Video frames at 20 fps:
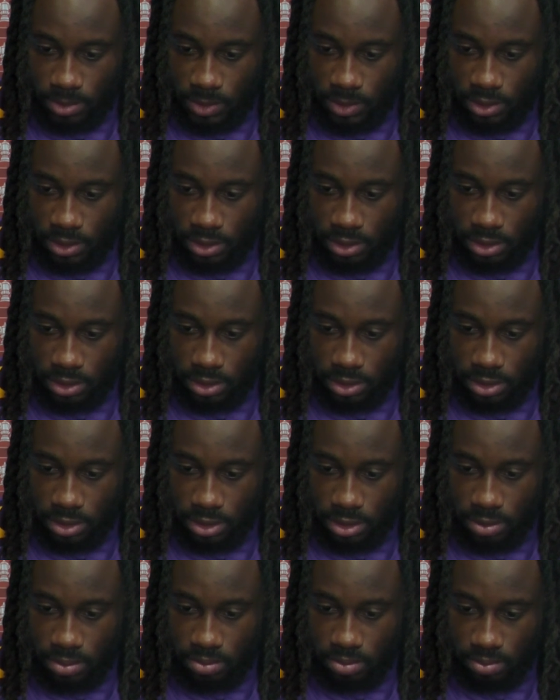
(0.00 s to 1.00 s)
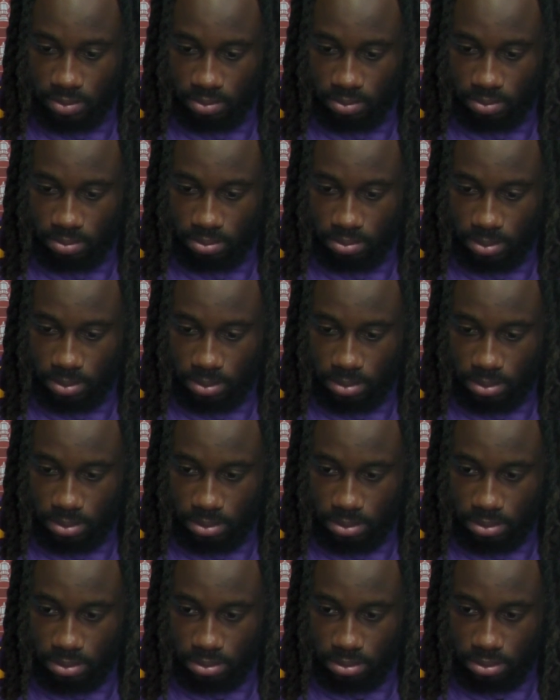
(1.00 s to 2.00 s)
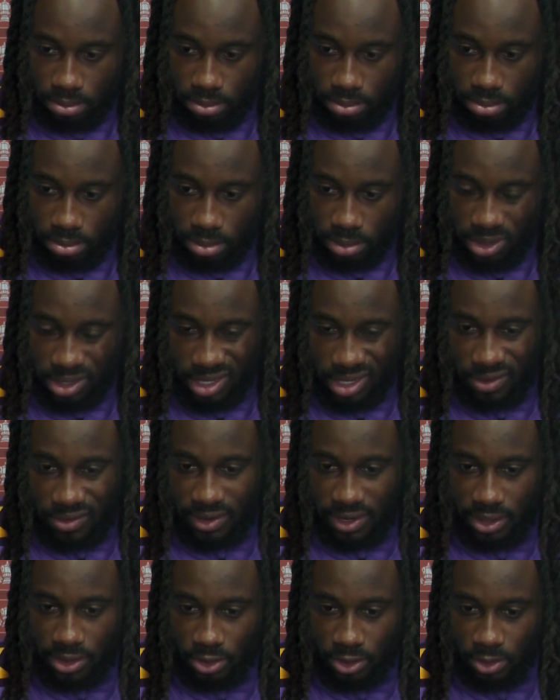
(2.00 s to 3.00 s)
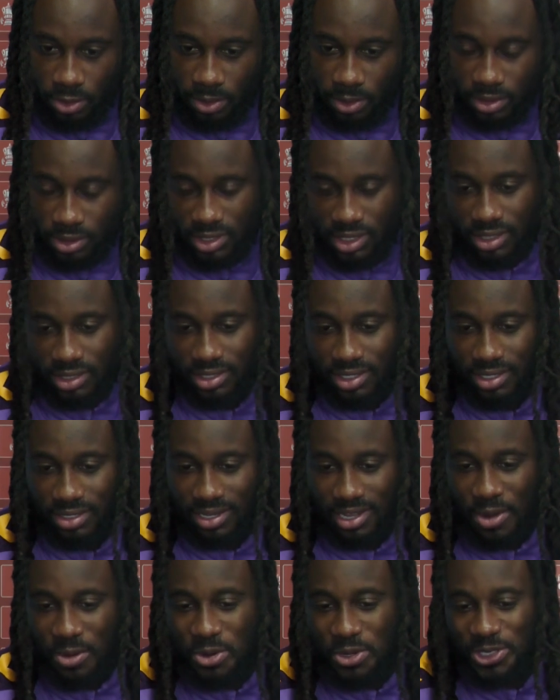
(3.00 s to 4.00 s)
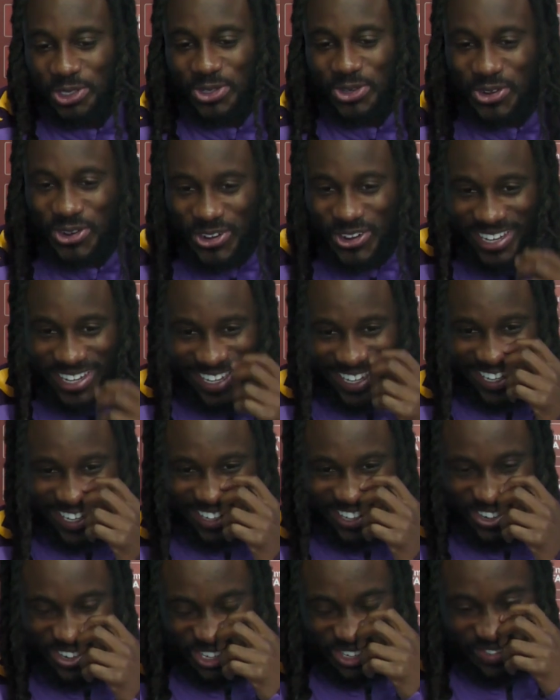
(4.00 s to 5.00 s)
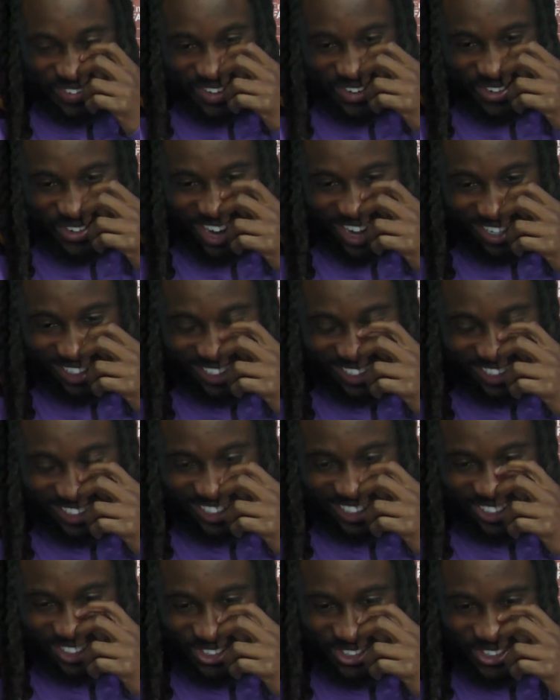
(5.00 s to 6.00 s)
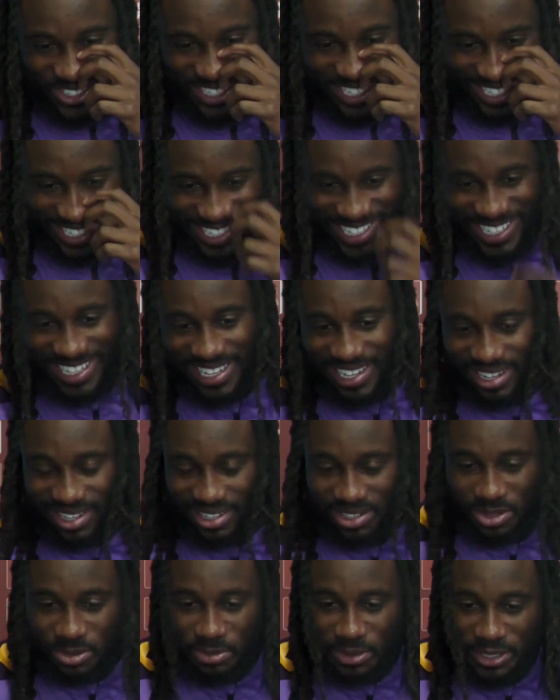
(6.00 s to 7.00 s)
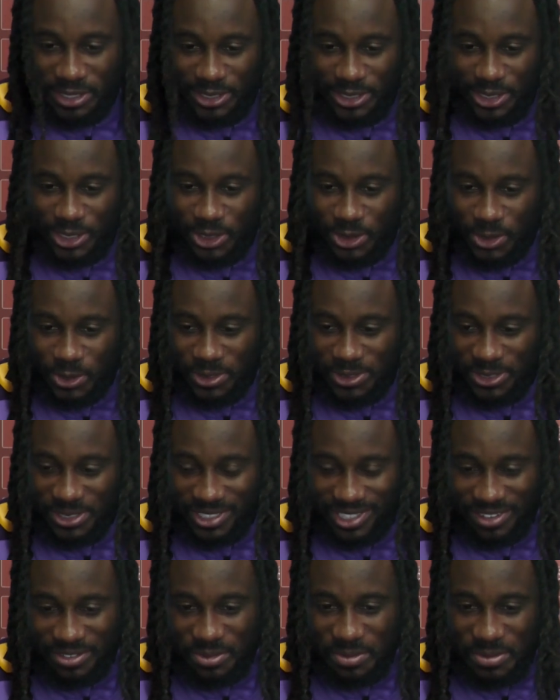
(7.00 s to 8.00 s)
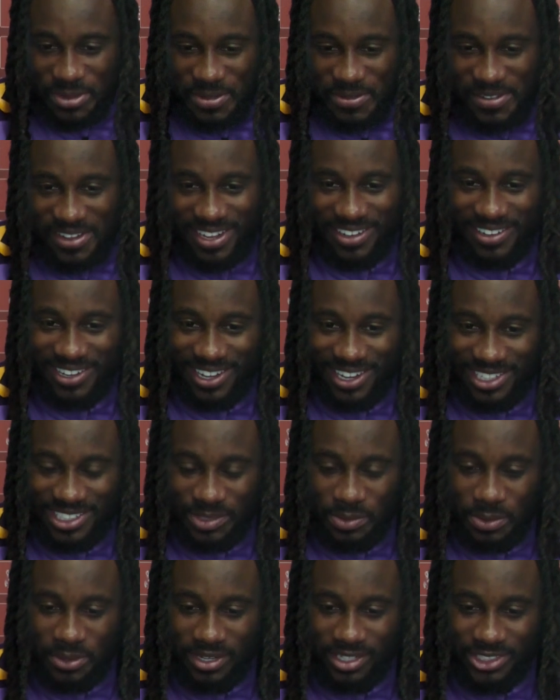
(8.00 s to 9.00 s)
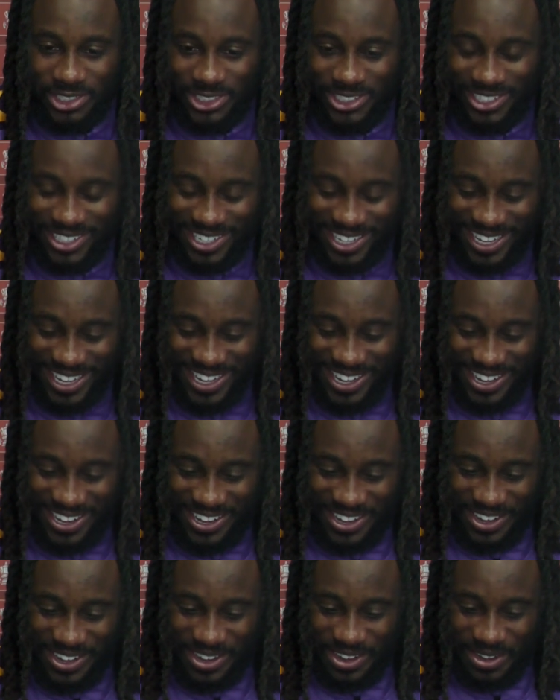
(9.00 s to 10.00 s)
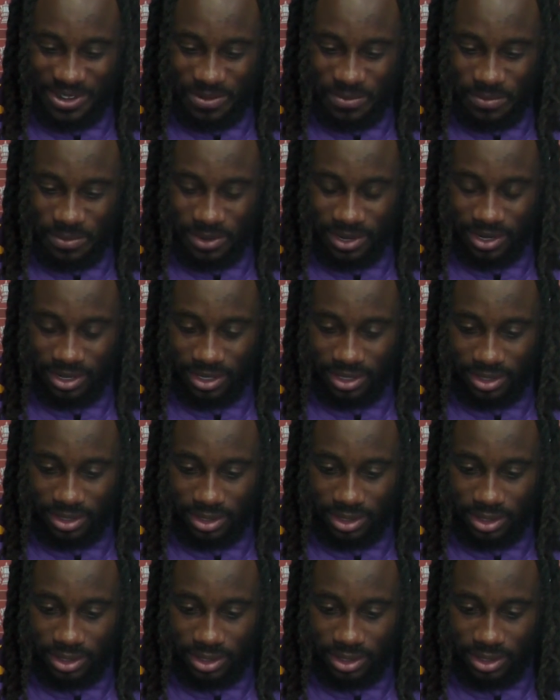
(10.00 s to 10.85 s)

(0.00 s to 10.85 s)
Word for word: um, yeah, I know because at the same, I want to score because it's been a while since I scored, and uh, bidders have score so it's given me a bit of inspiration. But